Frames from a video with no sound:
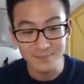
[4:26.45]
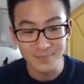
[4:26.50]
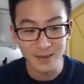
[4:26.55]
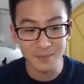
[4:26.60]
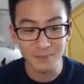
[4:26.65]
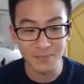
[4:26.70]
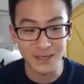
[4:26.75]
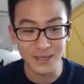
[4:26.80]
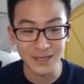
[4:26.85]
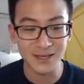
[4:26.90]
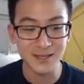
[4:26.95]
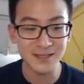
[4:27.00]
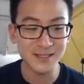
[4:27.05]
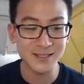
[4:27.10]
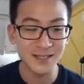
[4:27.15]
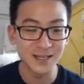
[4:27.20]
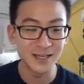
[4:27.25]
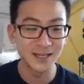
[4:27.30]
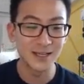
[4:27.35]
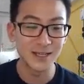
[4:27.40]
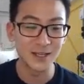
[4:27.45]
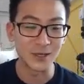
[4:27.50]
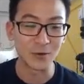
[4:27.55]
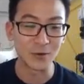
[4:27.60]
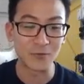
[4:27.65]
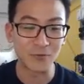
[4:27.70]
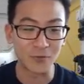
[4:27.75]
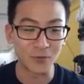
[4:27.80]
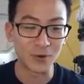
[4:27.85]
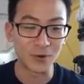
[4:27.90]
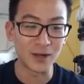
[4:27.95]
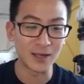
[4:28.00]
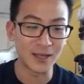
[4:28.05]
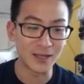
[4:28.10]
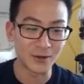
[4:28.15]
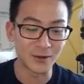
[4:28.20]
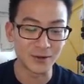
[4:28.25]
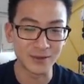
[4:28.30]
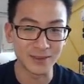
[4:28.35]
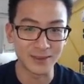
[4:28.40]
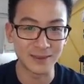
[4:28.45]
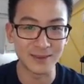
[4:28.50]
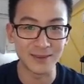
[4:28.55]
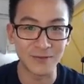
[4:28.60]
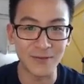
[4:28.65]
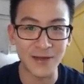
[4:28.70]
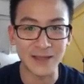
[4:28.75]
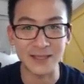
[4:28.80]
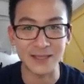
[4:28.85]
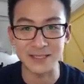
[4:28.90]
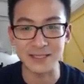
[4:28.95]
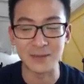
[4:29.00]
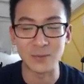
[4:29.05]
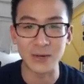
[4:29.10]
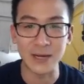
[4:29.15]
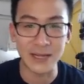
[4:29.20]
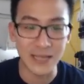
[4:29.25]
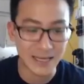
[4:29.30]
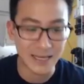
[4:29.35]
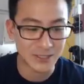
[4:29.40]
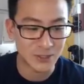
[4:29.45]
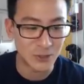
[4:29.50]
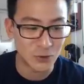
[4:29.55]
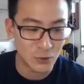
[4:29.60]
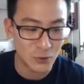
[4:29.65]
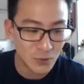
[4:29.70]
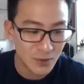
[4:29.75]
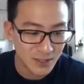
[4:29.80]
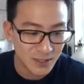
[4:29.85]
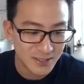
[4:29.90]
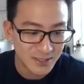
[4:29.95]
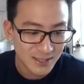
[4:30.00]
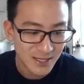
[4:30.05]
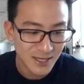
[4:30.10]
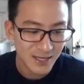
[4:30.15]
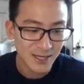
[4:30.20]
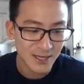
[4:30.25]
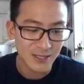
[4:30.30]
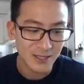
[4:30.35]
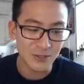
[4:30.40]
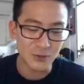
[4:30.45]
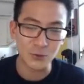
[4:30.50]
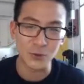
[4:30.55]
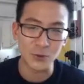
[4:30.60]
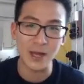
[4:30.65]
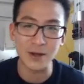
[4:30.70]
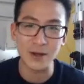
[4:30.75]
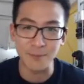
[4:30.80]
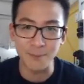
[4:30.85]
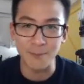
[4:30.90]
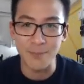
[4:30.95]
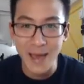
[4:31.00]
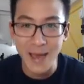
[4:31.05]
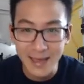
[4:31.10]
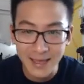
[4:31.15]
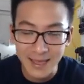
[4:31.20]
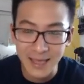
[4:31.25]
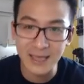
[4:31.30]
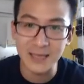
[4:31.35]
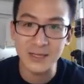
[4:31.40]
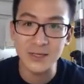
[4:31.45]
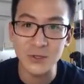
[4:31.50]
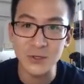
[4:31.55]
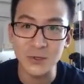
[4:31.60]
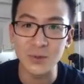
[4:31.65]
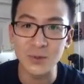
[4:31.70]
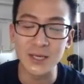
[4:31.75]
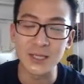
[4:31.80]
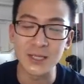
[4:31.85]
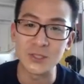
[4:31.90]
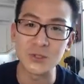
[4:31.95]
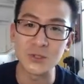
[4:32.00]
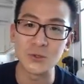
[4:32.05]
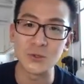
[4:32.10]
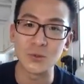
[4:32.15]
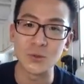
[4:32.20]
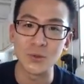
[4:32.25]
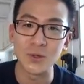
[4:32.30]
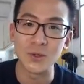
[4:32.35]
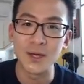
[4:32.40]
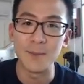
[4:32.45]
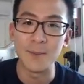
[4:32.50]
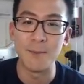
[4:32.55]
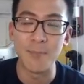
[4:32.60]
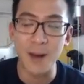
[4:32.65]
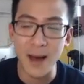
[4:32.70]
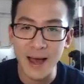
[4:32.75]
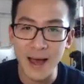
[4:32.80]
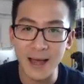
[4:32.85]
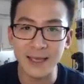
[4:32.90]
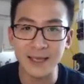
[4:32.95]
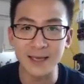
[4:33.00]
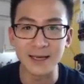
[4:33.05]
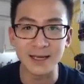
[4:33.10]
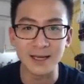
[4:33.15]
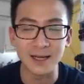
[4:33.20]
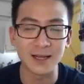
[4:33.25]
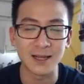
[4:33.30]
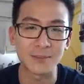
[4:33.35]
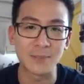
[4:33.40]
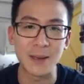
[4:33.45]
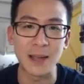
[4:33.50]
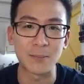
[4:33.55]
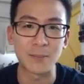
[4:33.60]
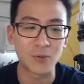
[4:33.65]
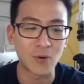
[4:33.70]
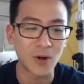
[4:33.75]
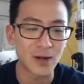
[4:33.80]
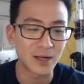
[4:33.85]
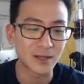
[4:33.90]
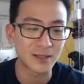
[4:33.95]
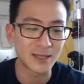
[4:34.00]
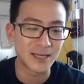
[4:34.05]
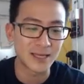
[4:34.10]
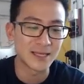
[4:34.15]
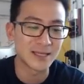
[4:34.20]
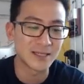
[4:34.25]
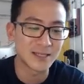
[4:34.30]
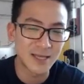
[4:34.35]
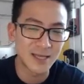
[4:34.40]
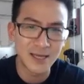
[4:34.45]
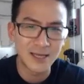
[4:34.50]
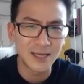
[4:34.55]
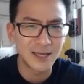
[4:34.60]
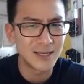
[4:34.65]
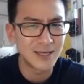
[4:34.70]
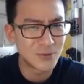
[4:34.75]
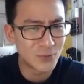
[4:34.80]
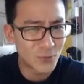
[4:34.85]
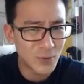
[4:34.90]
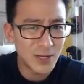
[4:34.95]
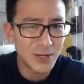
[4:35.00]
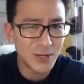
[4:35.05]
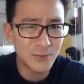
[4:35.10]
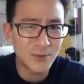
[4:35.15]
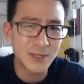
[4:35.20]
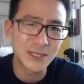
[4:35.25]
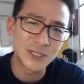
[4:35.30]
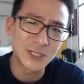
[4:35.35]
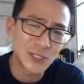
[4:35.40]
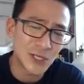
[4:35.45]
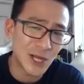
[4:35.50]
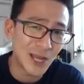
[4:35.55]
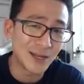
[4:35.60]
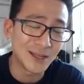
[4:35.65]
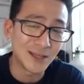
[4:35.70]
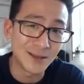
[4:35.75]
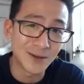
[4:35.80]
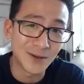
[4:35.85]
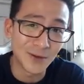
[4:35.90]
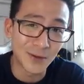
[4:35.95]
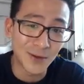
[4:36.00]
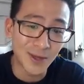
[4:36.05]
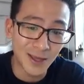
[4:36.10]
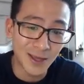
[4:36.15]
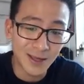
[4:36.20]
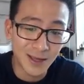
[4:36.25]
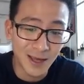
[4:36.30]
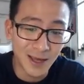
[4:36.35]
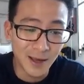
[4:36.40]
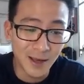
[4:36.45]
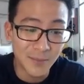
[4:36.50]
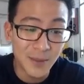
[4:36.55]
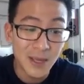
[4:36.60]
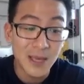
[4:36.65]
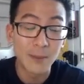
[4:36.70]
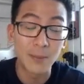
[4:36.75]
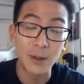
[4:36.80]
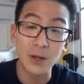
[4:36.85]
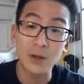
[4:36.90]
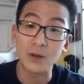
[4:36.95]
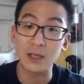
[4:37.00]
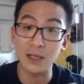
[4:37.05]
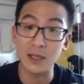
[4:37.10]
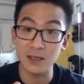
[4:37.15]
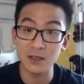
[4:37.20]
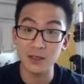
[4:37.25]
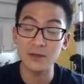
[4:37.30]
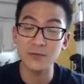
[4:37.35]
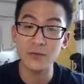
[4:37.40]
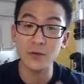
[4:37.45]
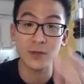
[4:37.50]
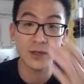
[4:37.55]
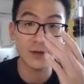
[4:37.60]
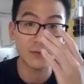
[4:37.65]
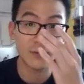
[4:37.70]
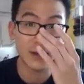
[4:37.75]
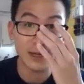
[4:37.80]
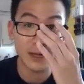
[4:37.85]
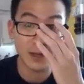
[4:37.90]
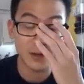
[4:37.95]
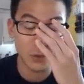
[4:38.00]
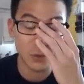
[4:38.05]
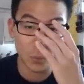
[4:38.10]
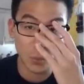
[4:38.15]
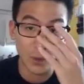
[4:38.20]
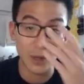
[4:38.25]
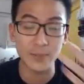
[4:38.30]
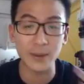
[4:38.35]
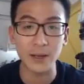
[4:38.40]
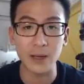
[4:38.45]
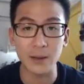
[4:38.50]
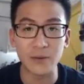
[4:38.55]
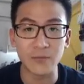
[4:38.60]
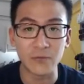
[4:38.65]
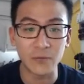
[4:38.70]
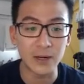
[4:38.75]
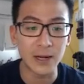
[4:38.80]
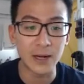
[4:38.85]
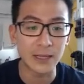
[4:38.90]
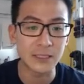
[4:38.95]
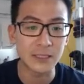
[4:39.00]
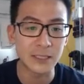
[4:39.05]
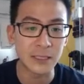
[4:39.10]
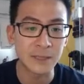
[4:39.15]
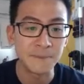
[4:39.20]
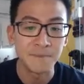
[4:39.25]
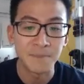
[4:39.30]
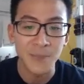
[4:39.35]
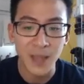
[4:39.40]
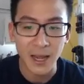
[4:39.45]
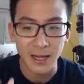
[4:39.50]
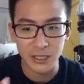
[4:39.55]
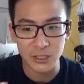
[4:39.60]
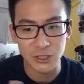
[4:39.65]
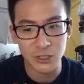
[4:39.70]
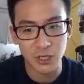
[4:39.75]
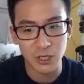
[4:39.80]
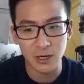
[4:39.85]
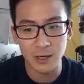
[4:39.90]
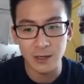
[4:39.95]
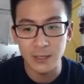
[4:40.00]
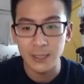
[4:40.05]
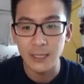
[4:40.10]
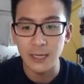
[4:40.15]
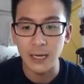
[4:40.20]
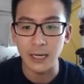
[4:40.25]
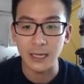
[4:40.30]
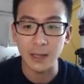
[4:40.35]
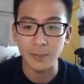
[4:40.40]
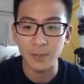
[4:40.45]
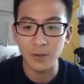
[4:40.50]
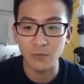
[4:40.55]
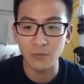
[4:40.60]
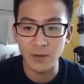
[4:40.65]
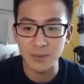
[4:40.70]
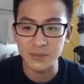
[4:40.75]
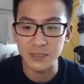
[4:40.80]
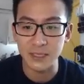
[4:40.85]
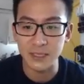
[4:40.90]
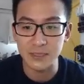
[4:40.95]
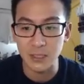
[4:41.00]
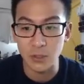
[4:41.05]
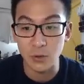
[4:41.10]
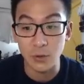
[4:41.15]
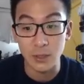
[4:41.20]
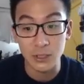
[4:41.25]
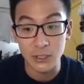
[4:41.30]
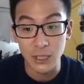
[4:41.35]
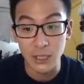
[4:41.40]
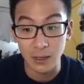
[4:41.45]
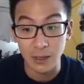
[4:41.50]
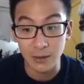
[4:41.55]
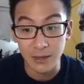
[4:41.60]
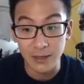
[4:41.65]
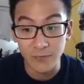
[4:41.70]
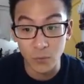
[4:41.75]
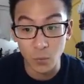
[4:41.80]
because the fact that someone has to do this to kind of back end you into buying a ClickBank product is really, really shady, okay? But look, if you're here right now and you want to become a freelancer, I can share a couple of websites that you can check out if you